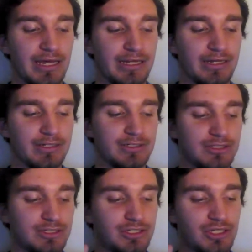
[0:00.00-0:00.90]

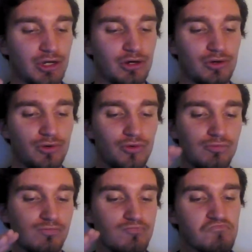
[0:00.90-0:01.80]
And
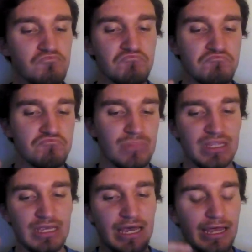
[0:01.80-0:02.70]
so,
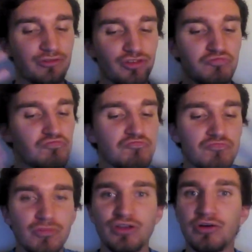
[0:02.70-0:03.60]
yeah, just
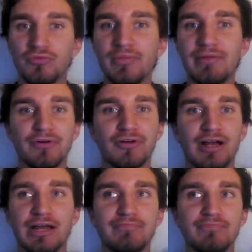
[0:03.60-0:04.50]

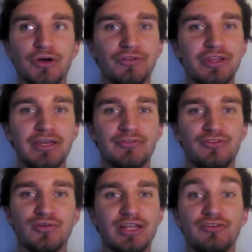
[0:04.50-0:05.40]
remember, I'm only a
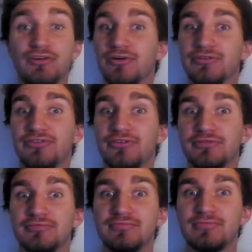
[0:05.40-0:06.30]
22-year-old
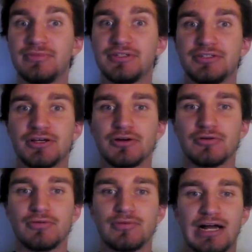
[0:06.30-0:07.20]
student.
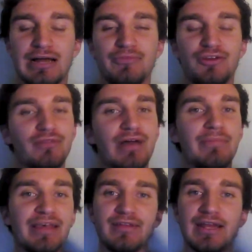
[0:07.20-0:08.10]
So I'm doing
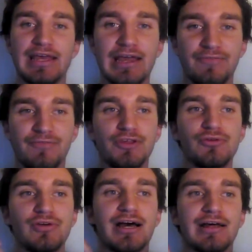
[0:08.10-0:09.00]
my best that I can for
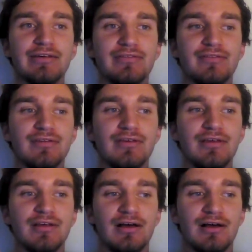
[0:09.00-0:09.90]
you guys.
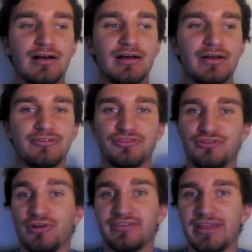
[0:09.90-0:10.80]

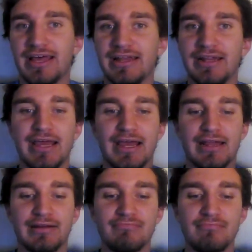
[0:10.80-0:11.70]
Just trust that,
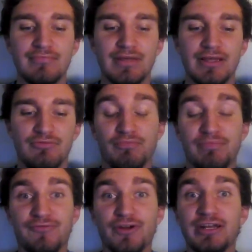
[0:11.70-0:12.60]
and
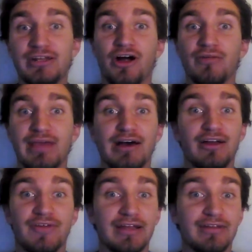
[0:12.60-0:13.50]
don't be afraid to call me
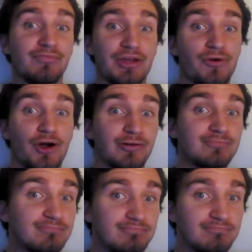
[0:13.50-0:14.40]
out if I get something wrong.